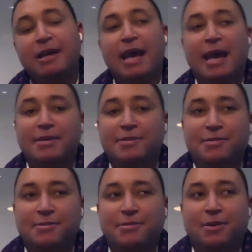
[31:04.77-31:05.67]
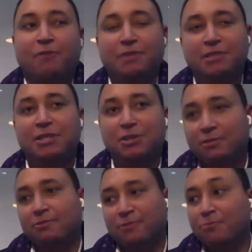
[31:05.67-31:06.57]
And
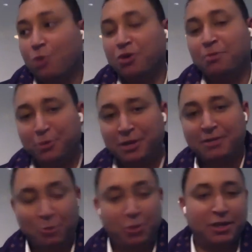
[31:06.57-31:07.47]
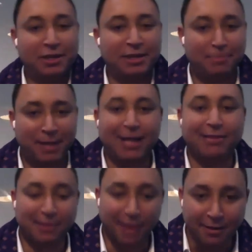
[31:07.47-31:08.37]
obviously, the more you put in, the more you're going to get back
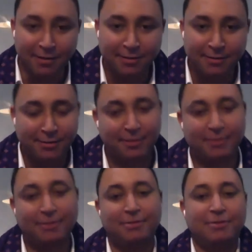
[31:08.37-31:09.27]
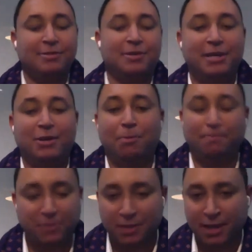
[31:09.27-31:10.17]
at the end. Yeah. So it
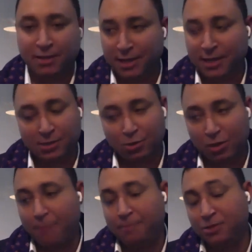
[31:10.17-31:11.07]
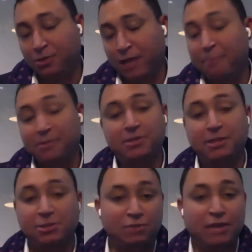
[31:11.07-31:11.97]
all it, it's all up it's all a
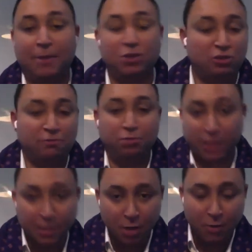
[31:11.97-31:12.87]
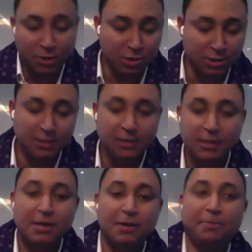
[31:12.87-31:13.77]
percentage of how much you put in originally.
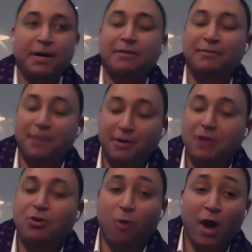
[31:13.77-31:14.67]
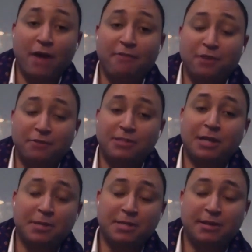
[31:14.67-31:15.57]
But there are quite a few of those
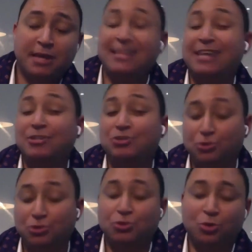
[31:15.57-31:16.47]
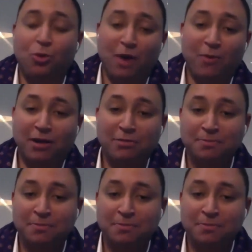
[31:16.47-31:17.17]
companies out there, and they do do quite well.